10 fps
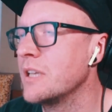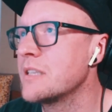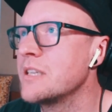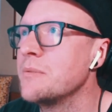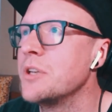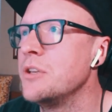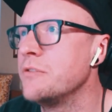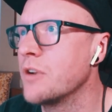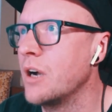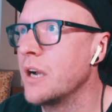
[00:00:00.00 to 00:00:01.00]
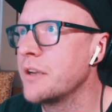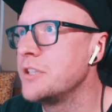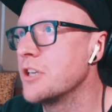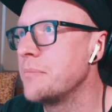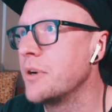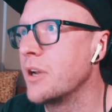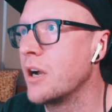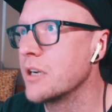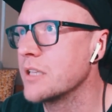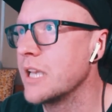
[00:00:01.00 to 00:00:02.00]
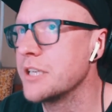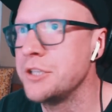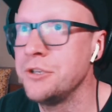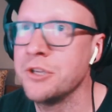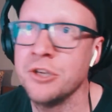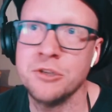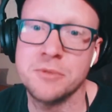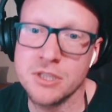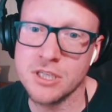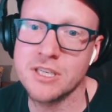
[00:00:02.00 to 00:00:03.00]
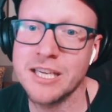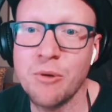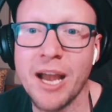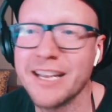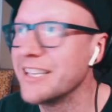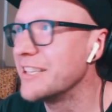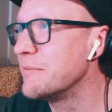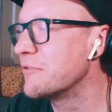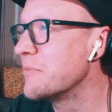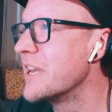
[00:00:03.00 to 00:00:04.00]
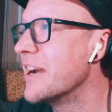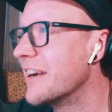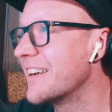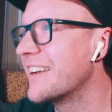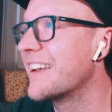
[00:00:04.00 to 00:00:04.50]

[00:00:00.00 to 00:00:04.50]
Let's see what you've got. I'm gonna jump on r/newcubes and just see what I can glean from there.